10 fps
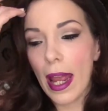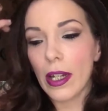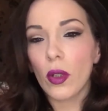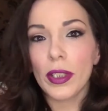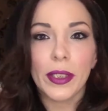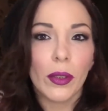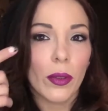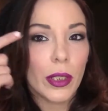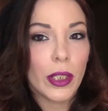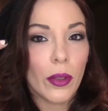and it
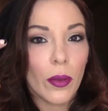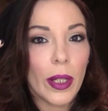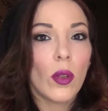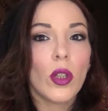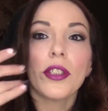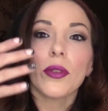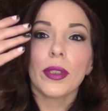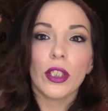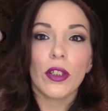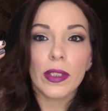also, you know, it also
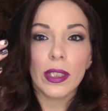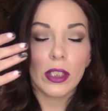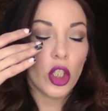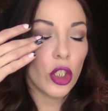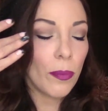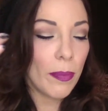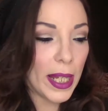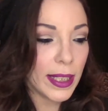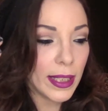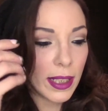serves as a good
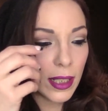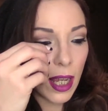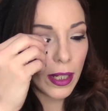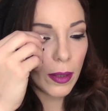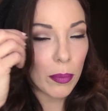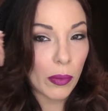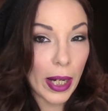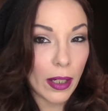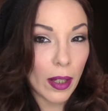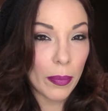base to kind of
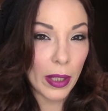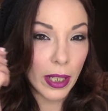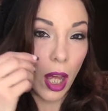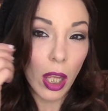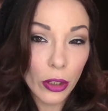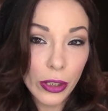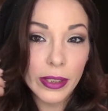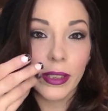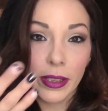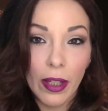brighten up like
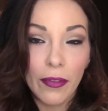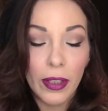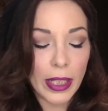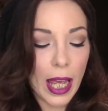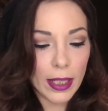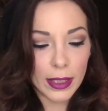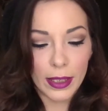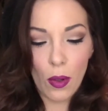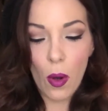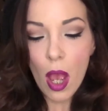colors and stuff like that.
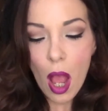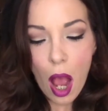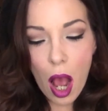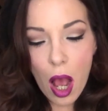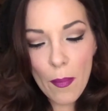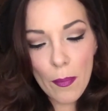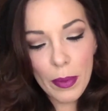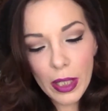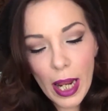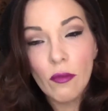So
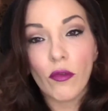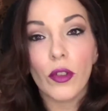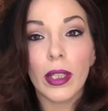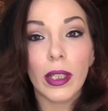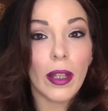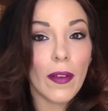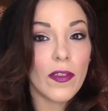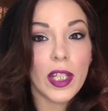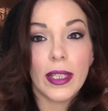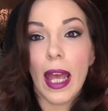but I really love
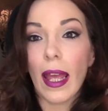these.